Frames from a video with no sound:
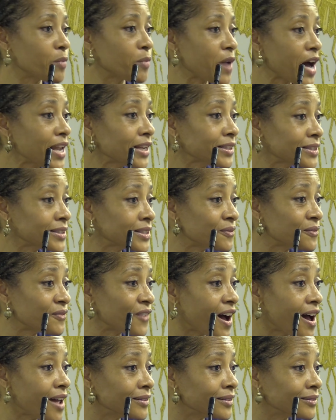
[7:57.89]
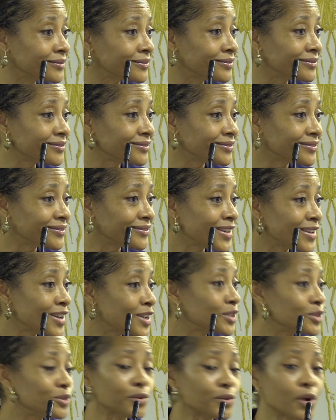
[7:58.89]
Robotics is fun.
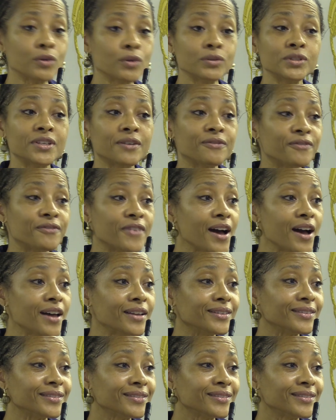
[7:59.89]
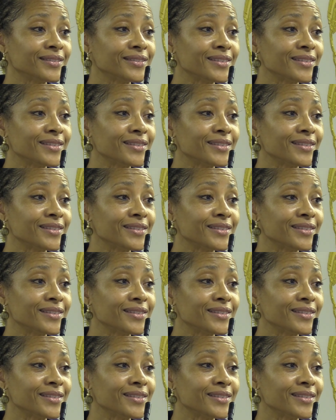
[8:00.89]
Drones are fun.